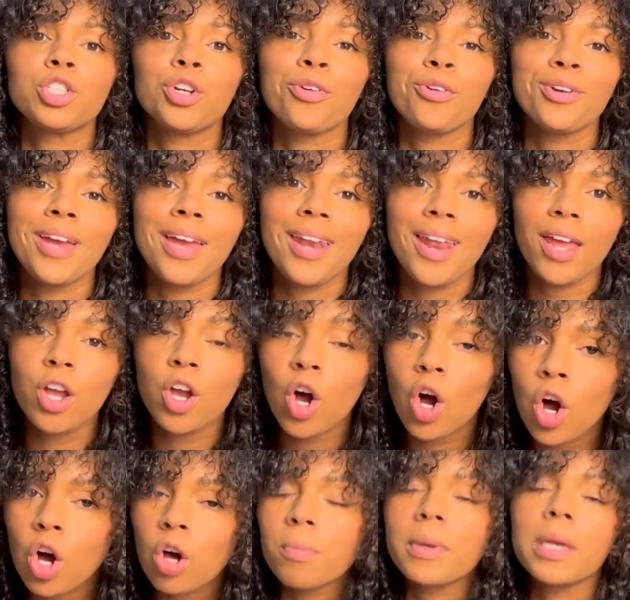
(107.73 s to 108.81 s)
to create a
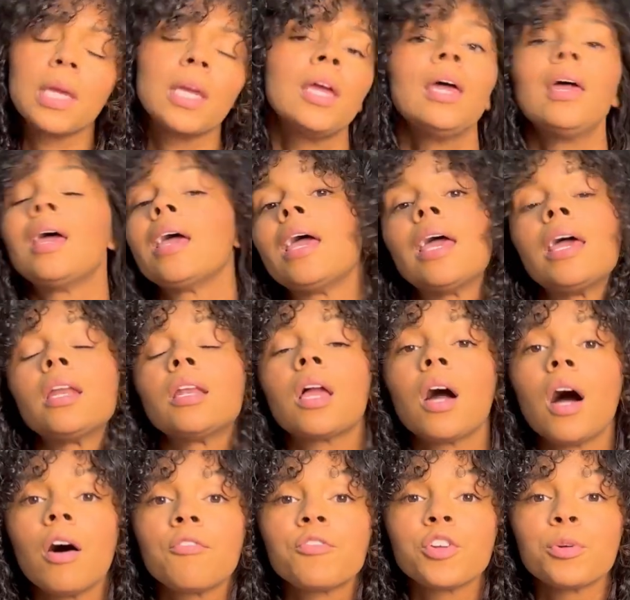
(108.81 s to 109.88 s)
calming and
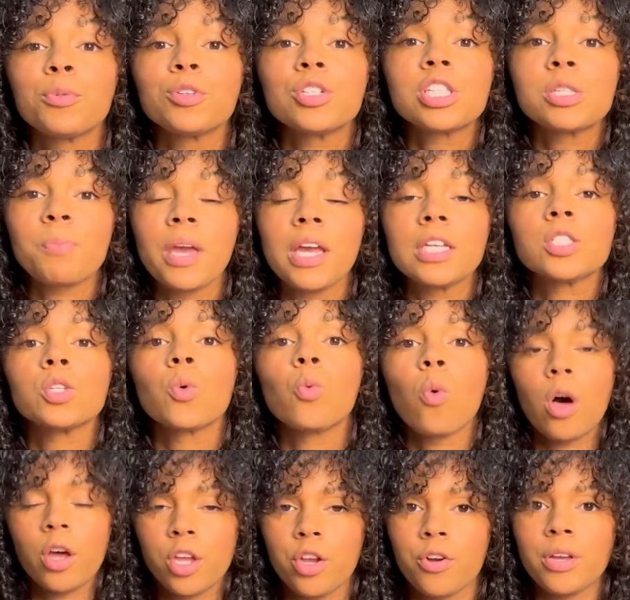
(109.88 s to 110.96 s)
comfortable space
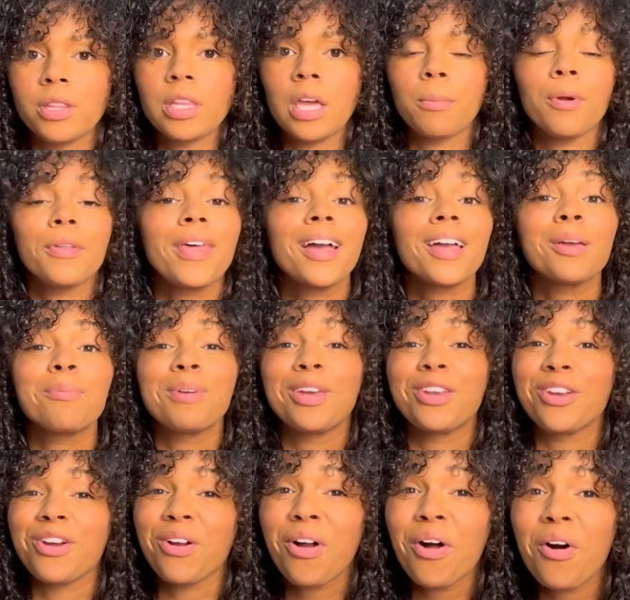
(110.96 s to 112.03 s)
while you're in labor. That could be in
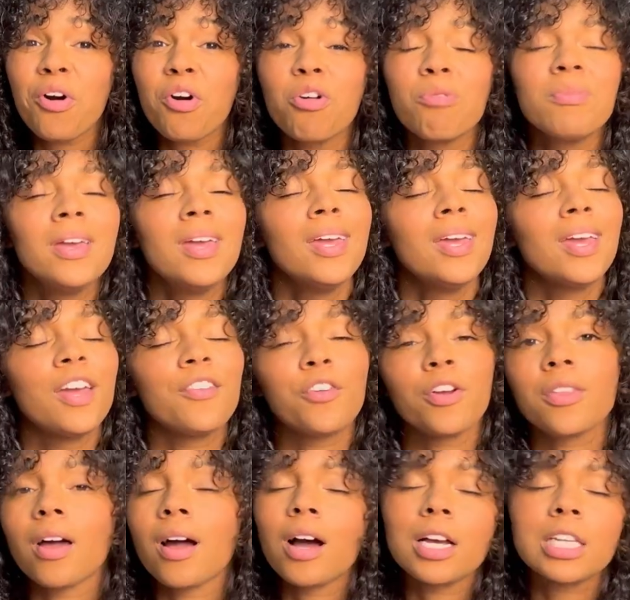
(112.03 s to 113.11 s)
your home. If you're in
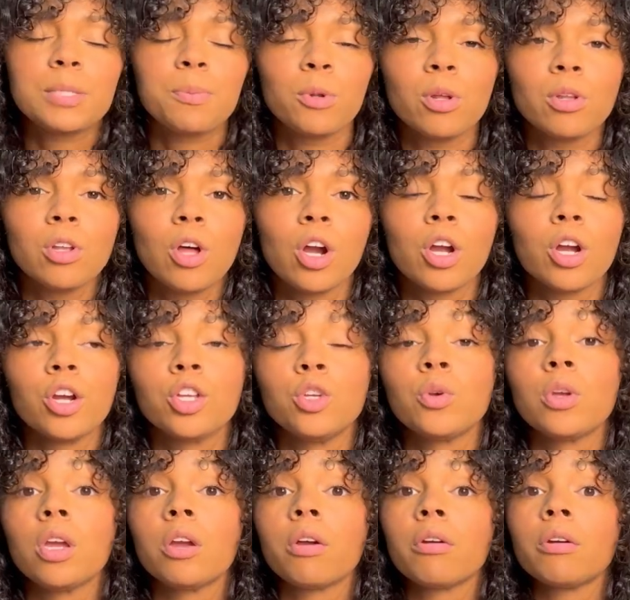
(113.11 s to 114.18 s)
the hospital longer, you
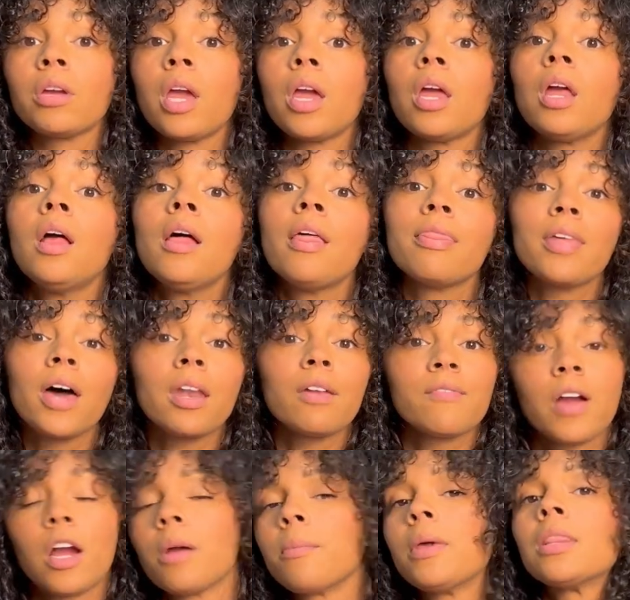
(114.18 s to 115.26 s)
can create that
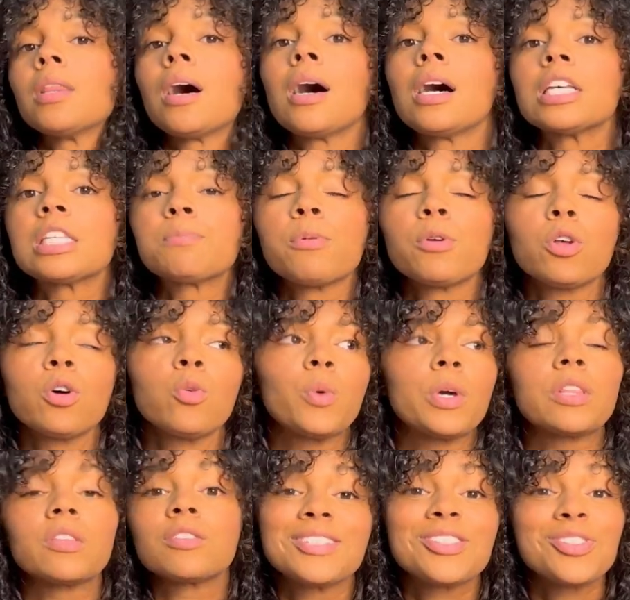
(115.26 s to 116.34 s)
environment in the hospital with
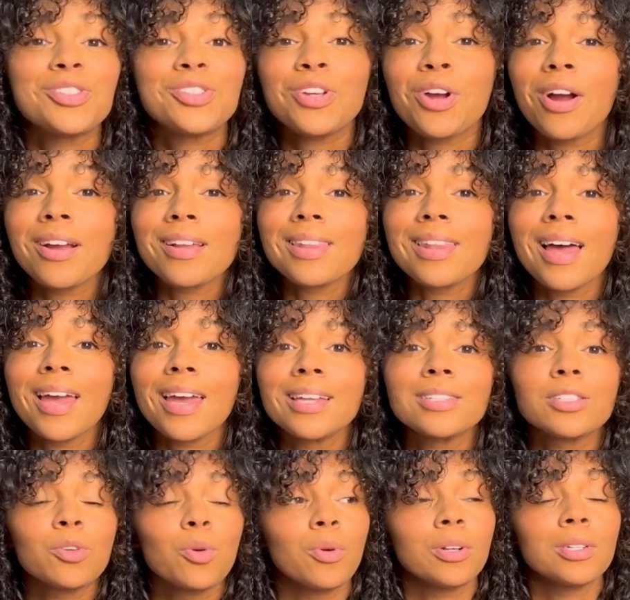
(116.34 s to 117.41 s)

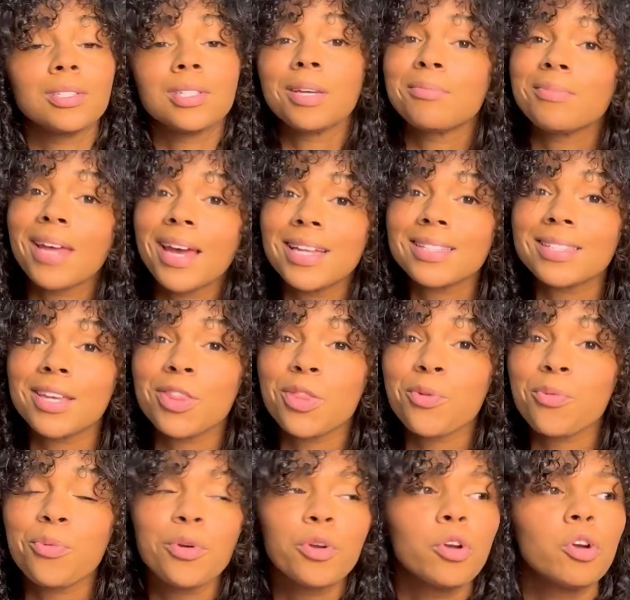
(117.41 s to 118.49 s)
starlights or dim lights in the
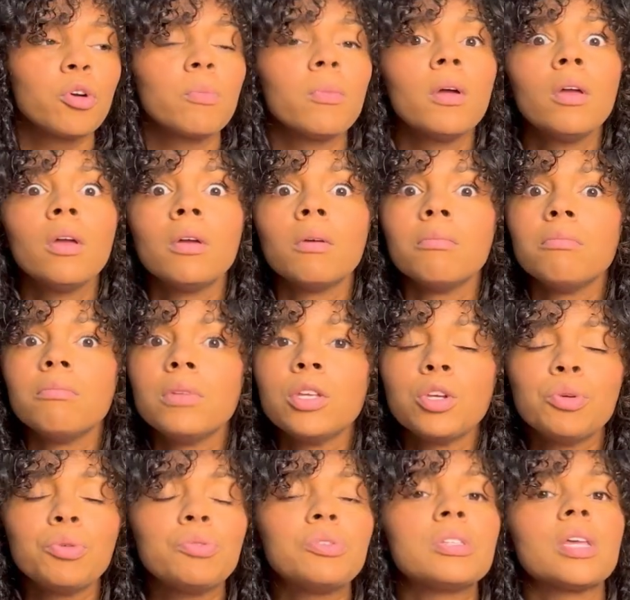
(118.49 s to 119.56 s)
room,
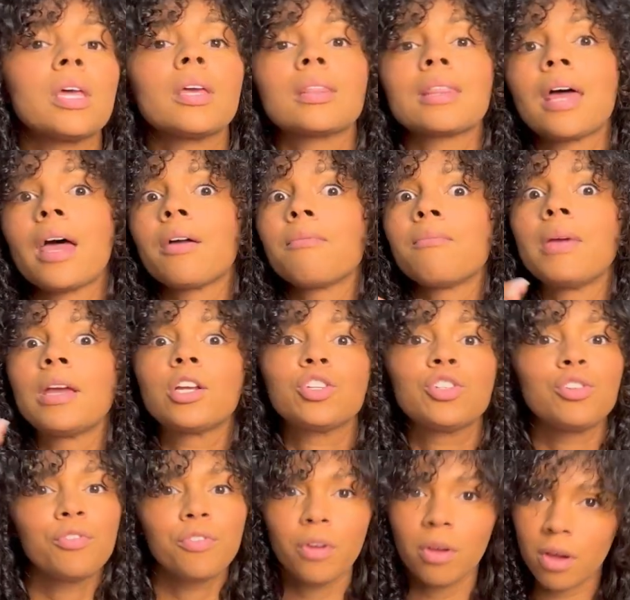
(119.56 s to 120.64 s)
music that makes
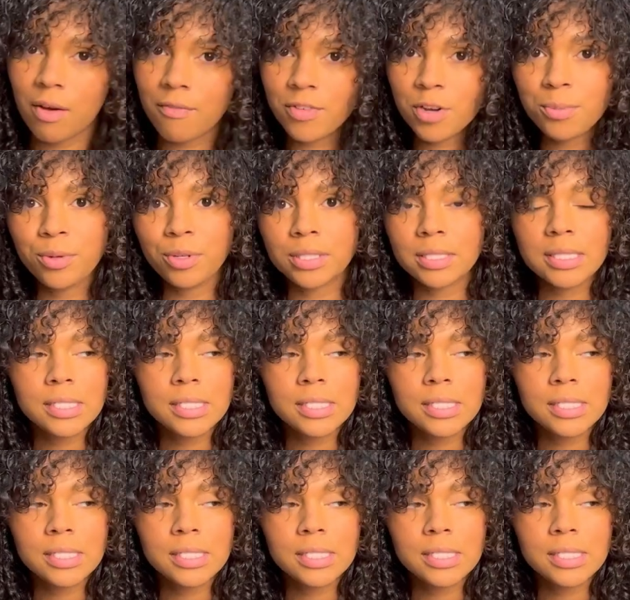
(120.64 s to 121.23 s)
you feel comfortable and